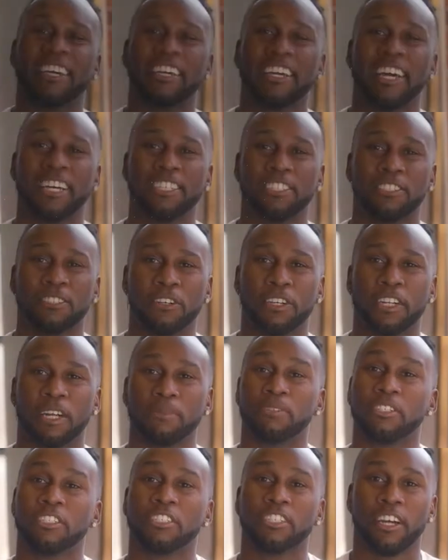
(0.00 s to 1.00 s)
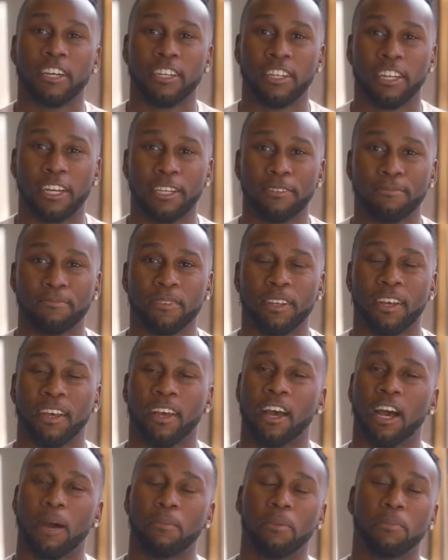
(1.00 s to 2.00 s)
you guys doing? I'm Tyshan Knight.
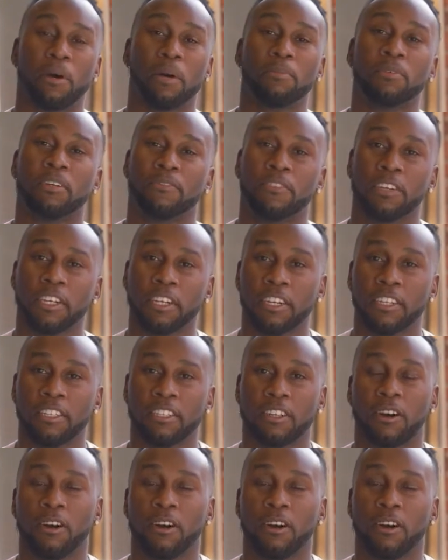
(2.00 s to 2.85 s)
I'm a public figure, the